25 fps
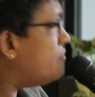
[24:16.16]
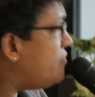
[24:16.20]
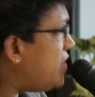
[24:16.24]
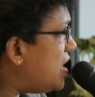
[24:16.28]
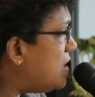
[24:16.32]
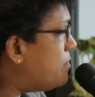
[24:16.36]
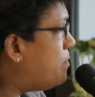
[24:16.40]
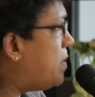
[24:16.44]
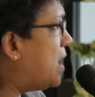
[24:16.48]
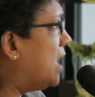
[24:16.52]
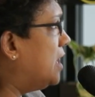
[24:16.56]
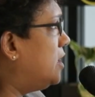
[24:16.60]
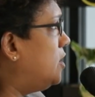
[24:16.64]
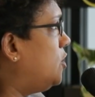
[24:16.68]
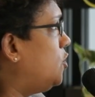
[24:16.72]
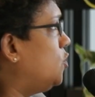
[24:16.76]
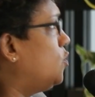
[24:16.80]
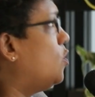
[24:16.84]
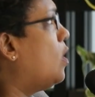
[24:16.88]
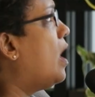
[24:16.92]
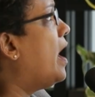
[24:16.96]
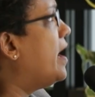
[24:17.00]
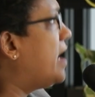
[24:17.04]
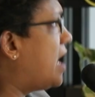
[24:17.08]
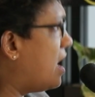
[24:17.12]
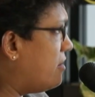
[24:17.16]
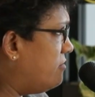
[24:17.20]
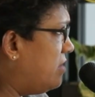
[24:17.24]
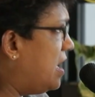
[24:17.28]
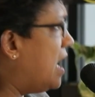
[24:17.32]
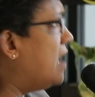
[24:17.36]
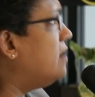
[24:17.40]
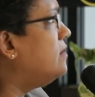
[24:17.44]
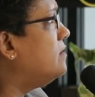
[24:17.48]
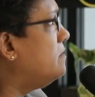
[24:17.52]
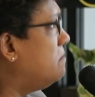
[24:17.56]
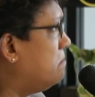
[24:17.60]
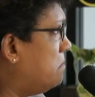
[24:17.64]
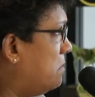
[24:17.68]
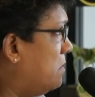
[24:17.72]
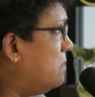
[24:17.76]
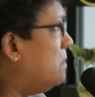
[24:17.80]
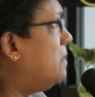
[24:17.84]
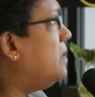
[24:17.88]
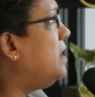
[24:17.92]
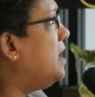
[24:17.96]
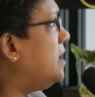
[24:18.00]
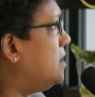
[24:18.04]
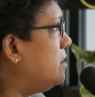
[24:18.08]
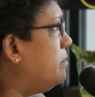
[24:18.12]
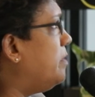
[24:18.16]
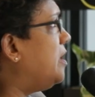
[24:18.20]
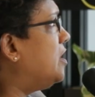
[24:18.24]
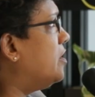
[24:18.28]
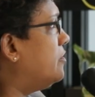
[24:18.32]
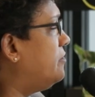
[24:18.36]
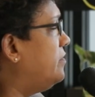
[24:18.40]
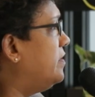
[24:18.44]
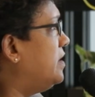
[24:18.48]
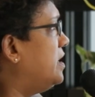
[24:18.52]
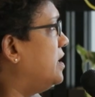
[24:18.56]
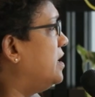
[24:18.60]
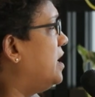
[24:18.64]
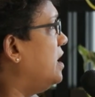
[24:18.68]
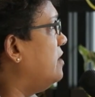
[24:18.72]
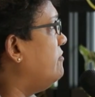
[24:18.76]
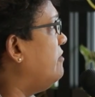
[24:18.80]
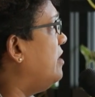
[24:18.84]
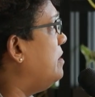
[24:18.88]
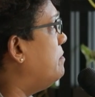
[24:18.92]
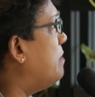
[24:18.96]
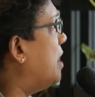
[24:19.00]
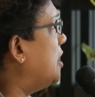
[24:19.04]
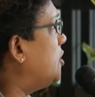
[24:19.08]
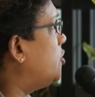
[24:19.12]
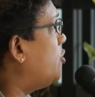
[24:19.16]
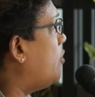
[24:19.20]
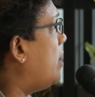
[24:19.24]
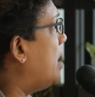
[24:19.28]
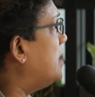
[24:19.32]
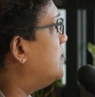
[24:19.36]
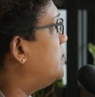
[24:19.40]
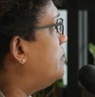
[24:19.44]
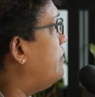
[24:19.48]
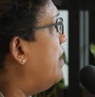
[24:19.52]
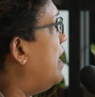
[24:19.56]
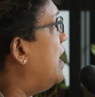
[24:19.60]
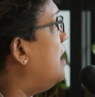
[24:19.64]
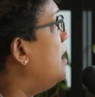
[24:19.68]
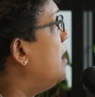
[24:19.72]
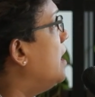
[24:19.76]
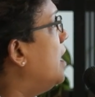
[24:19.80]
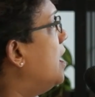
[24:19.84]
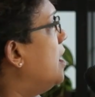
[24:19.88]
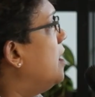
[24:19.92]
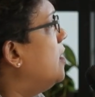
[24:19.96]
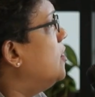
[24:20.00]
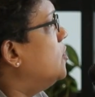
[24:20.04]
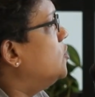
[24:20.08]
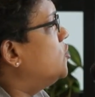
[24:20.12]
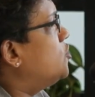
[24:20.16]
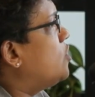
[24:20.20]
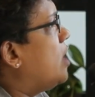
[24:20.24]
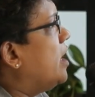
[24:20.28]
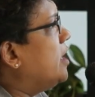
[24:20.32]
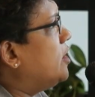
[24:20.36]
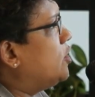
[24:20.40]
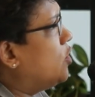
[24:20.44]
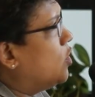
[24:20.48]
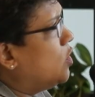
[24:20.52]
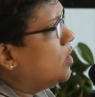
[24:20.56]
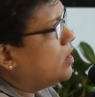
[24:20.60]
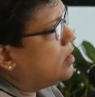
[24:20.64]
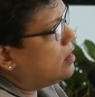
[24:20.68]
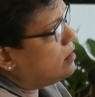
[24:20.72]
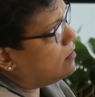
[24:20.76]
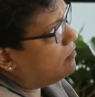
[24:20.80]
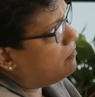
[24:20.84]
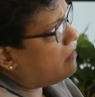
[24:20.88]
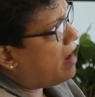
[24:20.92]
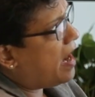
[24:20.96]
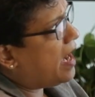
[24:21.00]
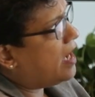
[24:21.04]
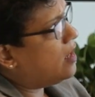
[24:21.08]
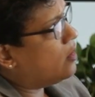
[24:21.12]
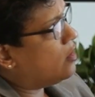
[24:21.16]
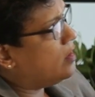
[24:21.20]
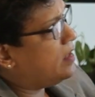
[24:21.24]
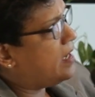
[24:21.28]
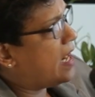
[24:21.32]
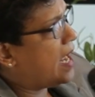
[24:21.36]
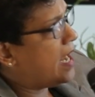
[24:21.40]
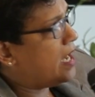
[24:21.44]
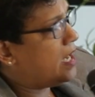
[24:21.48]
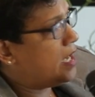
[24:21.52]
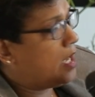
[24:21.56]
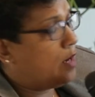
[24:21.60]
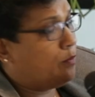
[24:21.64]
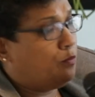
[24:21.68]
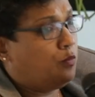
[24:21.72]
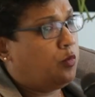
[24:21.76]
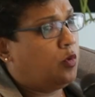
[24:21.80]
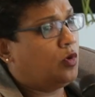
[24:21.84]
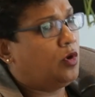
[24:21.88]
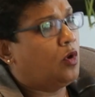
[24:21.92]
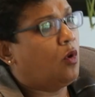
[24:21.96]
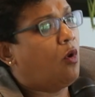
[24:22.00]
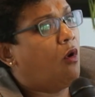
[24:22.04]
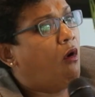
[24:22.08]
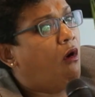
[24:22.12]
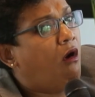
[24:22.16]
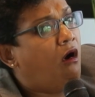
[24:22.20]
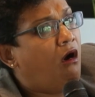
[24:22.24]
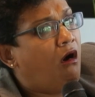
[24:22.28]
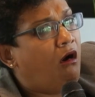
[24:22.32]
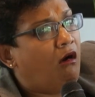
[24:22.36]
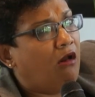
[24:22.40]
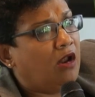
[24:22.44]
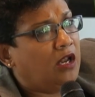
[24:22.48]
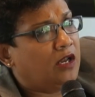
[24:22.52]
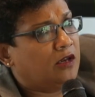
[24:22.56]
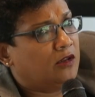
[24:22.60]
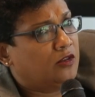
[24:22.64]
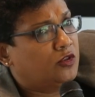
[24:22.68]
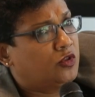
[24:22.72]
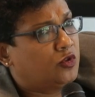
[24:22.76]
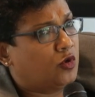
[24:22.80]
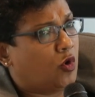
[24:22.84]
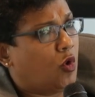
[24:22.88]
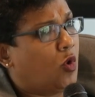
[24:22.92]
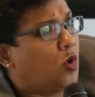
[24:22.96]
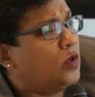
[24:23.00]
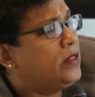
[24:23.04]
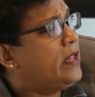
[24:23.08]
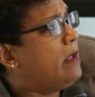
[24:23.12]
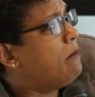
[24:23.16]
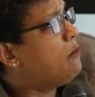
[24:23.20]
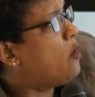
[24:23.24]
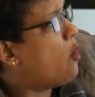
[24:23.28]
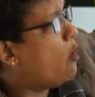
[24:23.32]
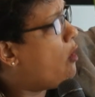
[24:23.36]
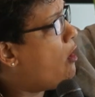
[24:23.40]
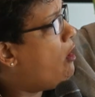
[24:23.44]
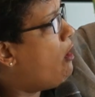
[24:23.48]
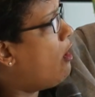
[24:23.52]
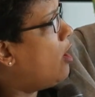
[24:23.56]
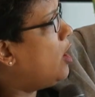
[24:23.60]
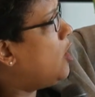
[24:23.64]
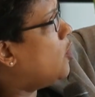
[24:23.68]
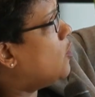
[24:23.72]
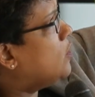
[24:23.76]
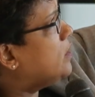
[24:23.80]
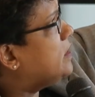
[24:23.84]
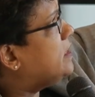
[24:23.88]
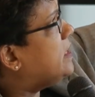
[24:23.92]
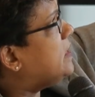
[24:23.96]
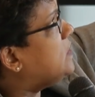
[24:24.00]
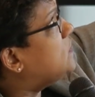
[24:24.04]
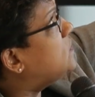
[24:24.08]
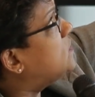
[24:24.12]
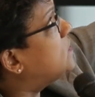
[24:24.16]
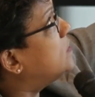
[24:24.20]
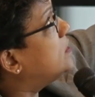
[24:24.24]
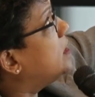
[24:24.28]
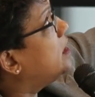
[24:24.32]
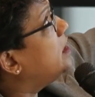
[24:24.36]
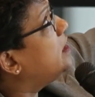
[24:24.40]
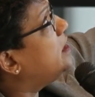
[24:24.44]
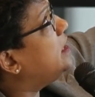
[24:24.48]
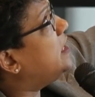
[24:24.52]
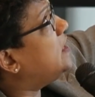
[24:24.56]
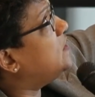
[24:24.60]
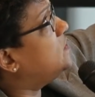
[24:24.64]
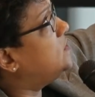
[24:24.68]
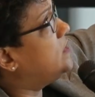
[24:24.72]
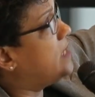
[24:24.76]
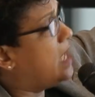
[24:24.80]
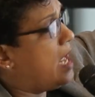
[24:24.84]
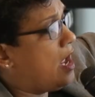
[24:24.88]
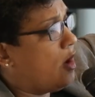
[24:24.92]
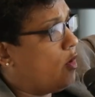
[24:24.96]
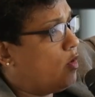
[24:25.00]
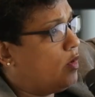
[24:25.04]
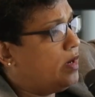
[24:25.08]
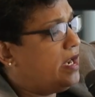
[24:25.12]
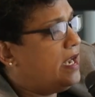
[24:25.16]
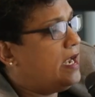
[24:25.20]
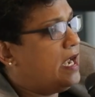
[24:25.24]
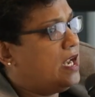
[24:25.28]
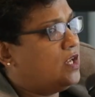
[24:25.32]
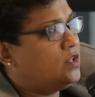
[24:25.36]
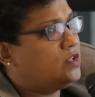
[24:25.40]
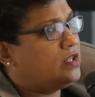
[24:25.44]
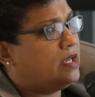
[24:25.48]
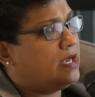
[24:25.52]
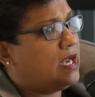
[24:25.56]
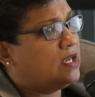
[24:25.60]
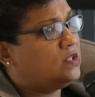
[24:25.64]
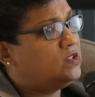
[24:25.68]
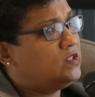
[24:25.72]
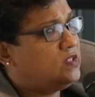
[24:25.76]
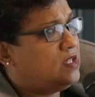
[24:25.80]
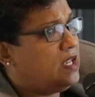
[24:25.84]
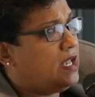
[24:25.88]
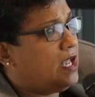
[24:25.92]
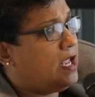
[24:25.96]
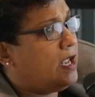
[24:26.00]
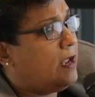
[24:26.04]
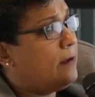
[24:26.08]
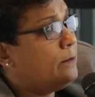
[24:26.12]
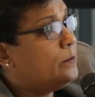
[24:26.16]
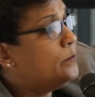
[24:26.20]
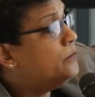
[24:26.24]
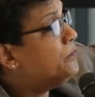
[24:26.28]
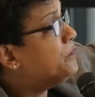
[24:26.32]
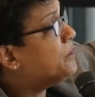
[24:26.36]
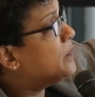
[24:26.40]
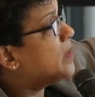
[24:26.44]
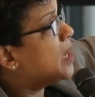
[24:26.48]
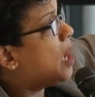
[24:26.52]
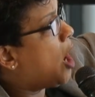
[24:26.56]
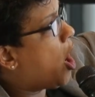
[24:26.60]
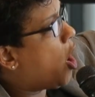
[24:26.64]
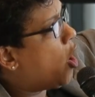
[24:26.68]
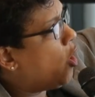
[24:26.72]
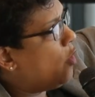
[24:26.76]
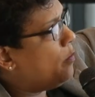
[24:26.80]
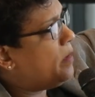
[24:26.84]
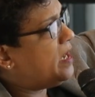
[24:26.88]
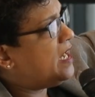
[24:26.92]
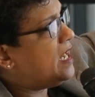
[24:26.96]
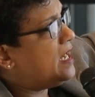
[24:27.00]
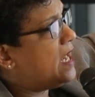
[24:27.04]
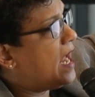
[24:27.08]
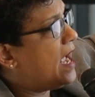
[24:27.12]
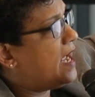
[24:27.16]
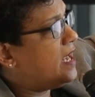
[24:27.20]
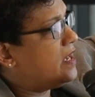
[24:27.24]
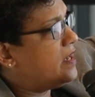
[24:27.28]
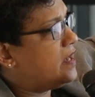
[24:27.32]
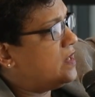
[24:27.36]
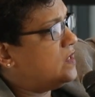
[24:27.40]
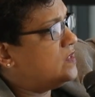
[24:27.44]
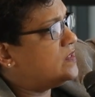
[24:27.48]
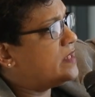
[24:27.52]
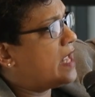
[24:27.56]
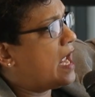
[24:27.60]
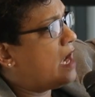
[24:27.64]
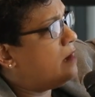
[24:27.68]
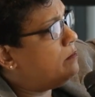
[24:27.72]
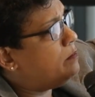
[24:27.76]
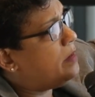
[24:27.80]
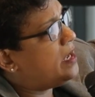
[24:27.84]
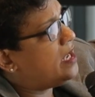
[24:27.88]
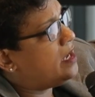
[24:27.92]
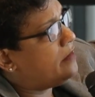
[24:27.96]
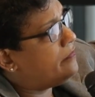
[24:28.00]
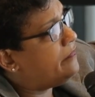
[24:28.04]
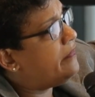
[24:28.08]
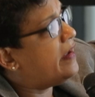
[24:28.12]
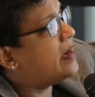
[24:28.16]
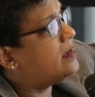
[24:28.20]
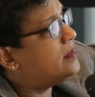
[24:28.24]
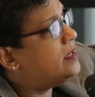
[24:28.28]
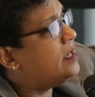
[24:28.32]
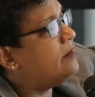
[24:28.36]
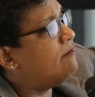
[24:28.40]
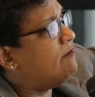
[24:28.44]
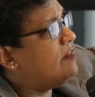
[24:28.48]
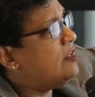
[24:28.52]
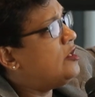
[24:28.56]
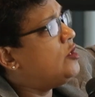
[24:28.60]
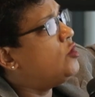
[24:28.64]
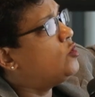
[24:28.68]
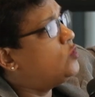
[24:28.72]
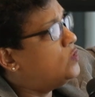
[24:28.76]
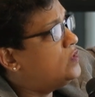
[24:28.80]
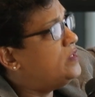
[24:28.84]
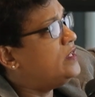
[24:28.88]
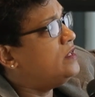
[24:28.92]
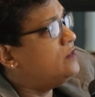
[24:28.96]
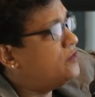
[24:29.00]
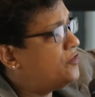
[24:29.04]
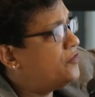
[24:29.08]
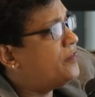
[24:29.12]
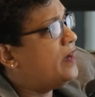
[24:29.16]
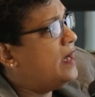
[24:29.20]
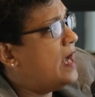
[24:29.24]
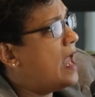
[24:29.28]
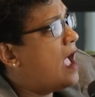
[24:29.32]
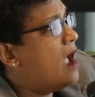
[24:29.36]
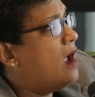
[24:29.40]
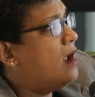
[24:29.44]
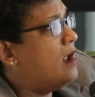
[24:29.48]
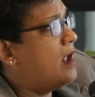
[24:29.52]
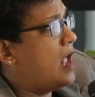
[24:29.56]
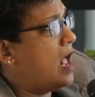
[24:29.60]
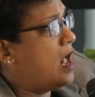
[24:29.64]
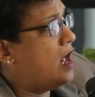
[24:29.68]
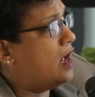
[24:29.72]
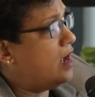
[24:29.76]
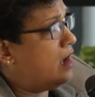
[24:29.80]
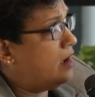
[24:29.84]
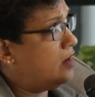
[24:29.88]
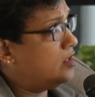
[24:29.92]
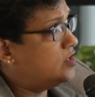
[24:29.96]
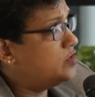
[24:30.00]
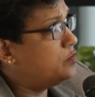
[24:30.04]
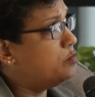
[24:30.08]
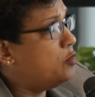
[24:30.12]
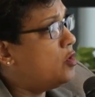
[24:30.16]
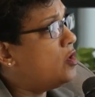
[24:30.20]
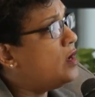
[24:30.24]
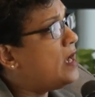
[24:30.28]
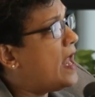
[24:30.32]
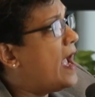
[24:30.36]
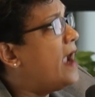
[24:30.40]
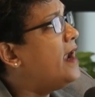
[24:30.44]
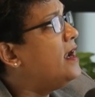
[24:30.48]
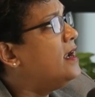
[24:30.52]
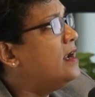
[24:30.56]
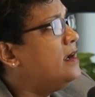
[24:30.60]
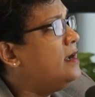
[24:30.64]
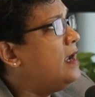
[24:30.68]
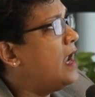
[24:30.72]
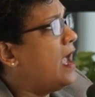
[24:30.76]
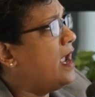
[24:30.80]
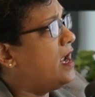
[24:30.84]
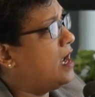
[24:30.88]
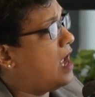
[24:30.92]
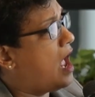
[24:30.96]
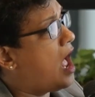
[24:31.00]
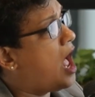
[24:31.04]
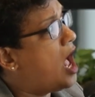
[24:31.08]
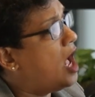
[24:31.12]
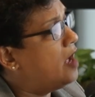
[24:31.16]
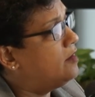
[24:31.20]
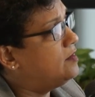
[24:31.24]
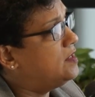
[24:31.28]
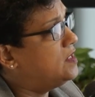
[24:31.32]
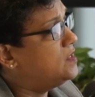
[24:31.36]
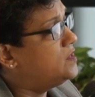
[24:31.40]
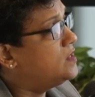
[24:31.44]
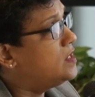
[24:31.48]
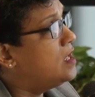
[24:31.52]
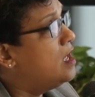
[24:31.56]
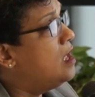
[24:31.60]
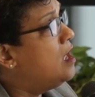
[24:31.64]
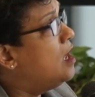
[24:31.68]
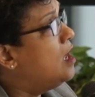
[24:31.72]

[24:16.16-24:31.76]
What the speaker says: Vilpattu. I have done a little bit of work in Vilpattu as well. So I thought, why not I throw them all on this DCA ordination and see how many lichens can be effectively used in Sri Lanka, a small island like ours,